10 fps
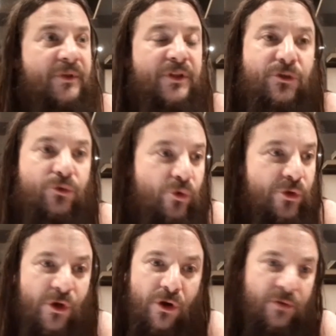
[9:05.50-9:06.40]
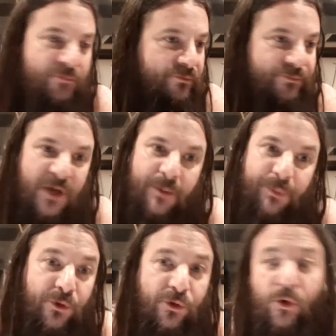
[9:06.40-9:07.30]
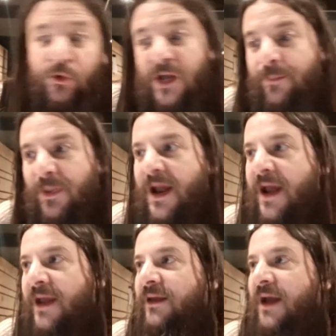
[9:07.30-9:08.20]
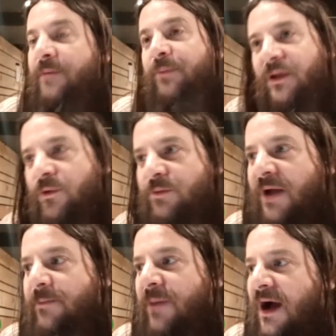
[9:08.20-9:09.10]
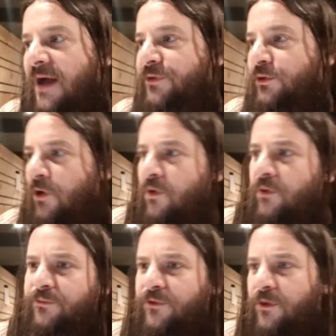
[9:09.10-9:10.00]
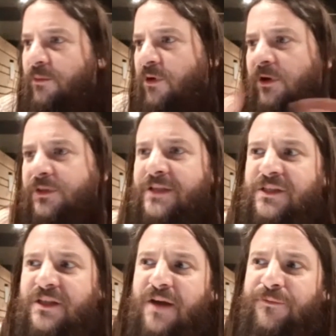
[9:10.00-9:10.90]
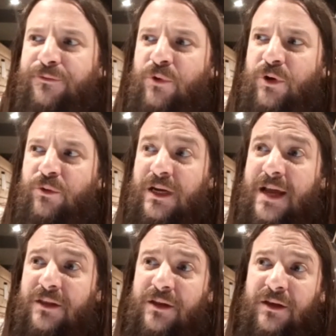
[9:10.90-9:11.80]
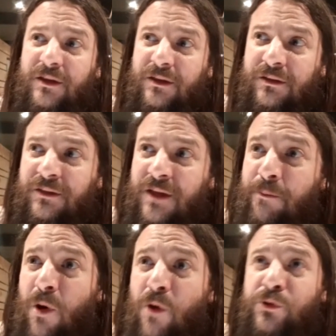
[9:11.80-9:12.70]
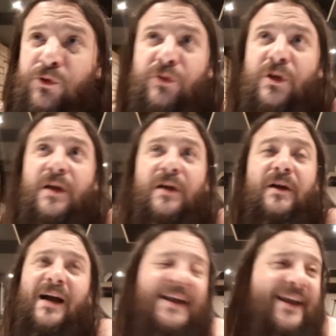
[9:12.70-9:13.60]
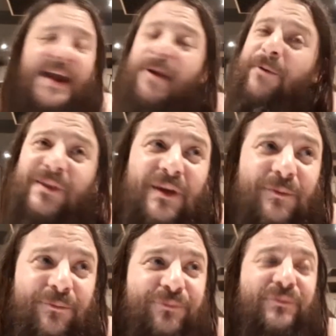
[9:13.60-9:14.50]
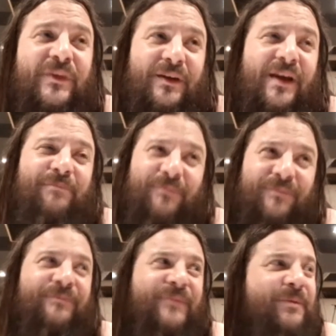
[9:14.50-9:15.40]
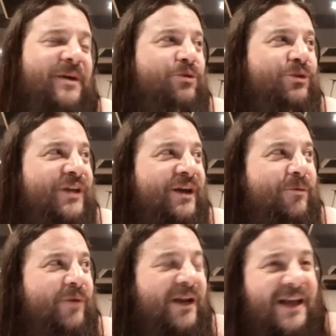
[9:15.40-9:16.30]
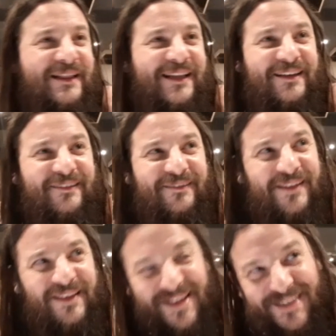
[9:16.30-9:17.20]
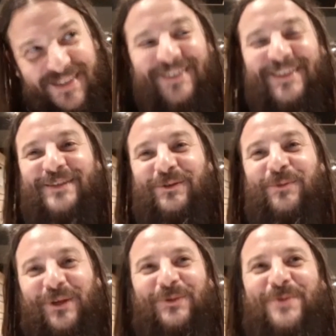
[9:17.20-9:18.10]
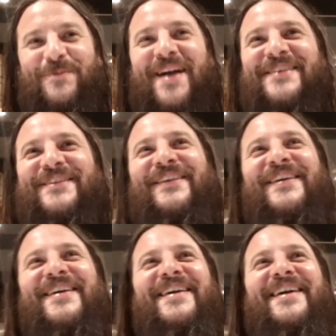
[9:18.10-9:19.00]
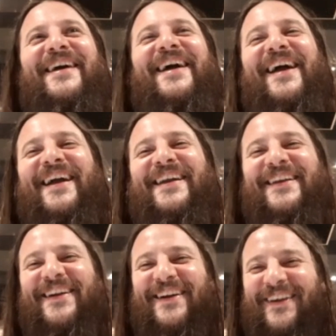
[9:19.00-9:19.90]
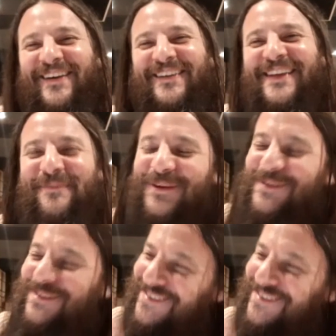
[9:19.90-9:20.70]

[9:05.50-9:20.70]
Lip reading: in the studio, I produce, I play with my band, you know, from all that stuff. What I like the most, I like everything. Maybe I should say what I like the least is to be tour manager. You know that, because